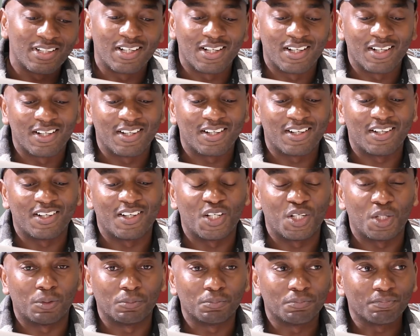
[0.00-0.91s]

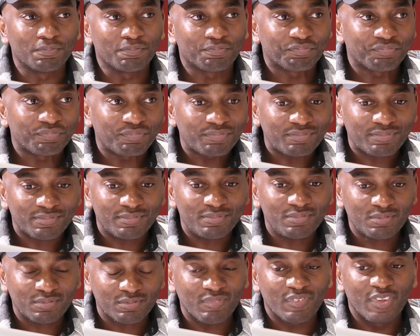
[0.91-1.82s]
guide
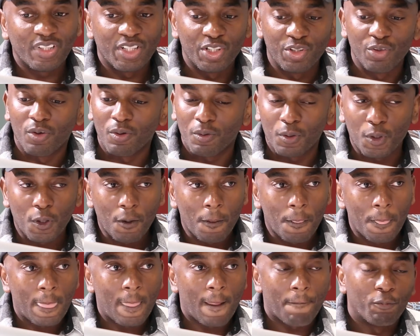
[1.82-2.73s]
or
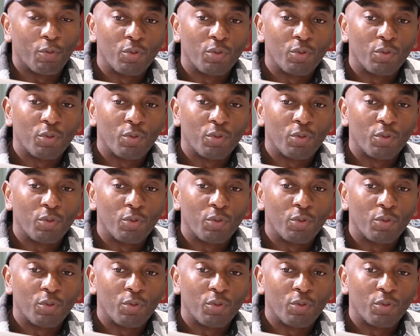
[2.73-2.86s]
benchmark? Yeah.